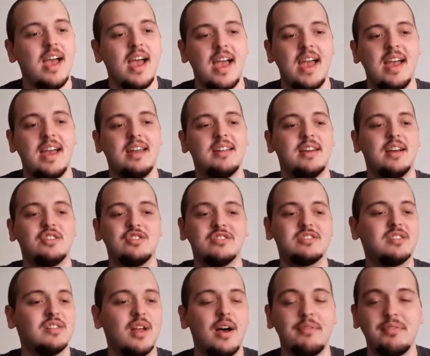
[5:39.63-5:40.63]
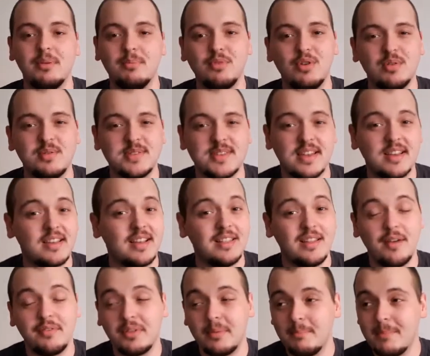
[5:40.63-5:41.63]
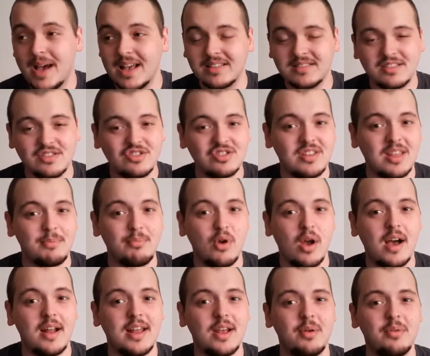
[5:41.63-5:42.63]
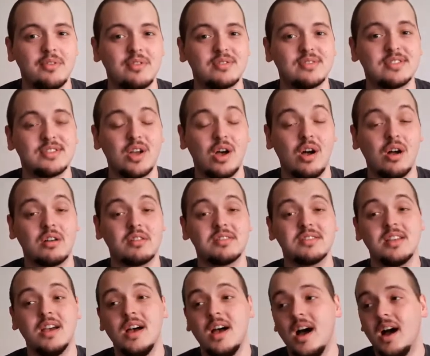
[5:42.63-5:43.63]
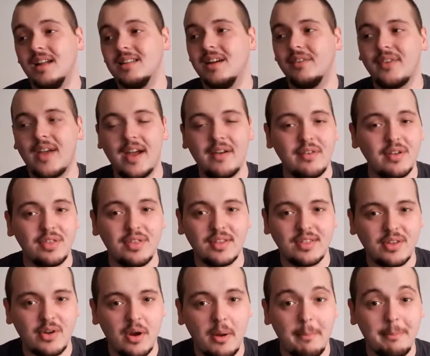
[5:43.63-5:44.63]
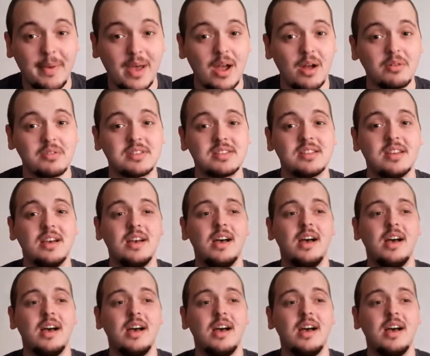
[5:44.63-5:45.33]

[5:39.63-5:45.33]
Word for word: And I just love the music. I love the message they brought out in their songs. I love everything they're about.